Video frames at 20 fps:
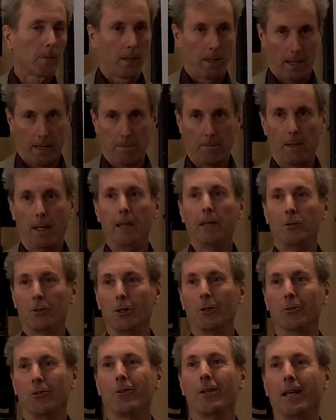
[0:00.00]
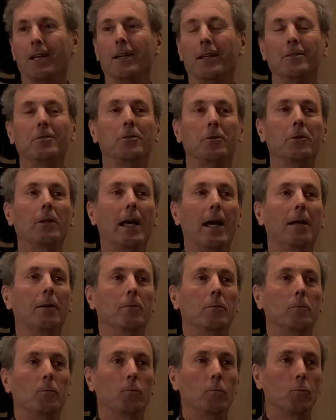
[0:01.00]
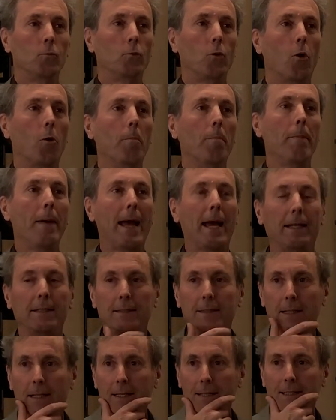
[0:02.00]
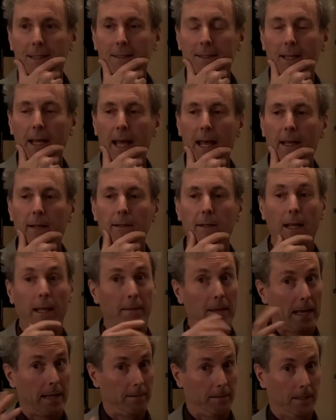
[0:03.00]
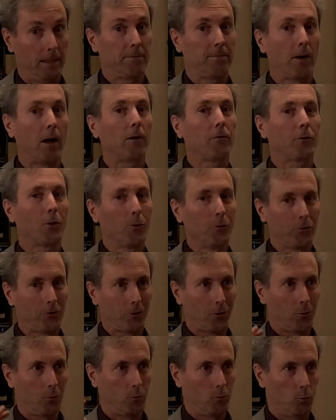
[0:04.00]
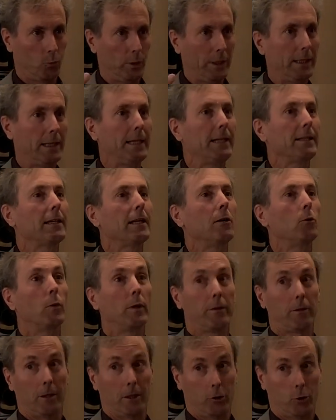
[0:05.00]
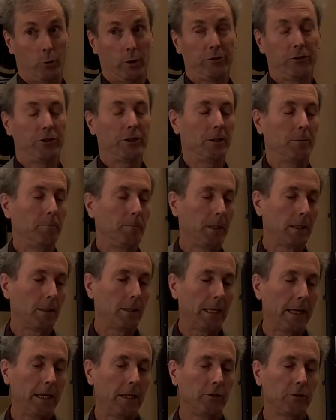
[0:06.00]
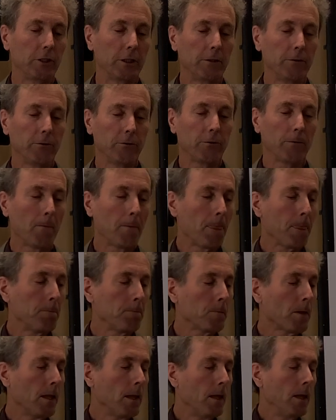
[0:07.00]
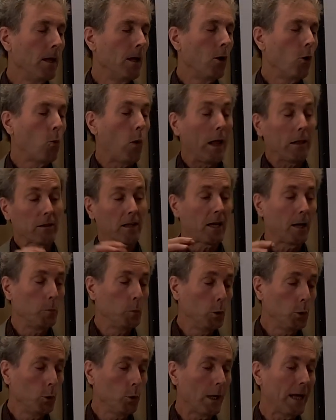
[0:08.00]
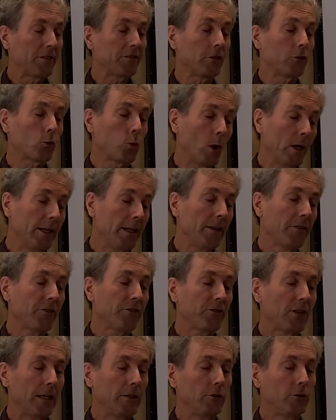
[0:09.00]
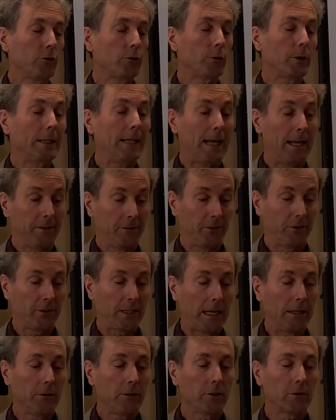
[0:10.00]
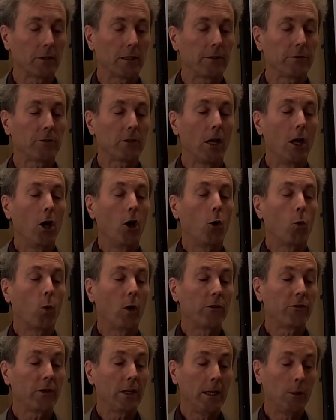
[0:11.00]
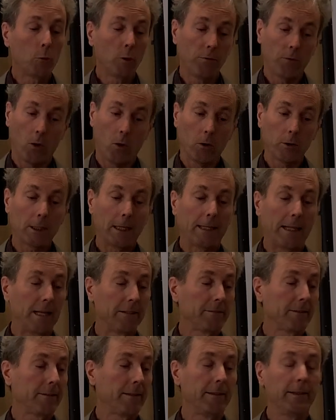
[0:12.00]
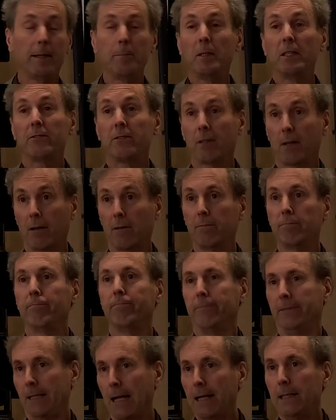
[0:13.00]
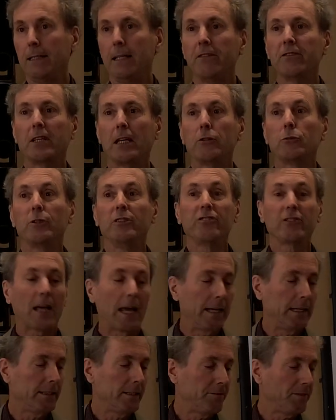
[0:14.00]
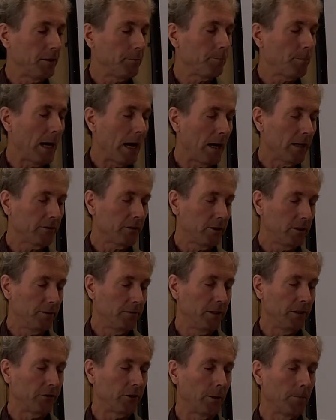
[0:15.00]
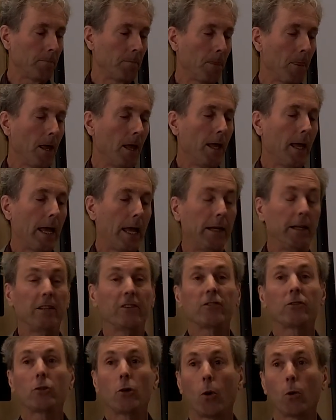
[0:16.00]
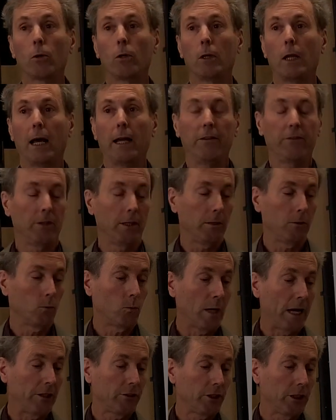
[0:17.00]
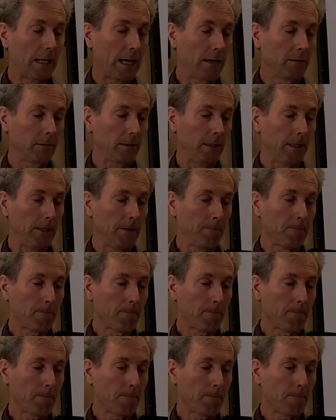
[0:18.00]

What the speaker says: he turns then into that romantic, and that involves also relinking with the Christian Middle Ages, while Camus, as a 20th century existentialist, was in revolt against the limits of 19th century scientific positivism and its totalizing rationality.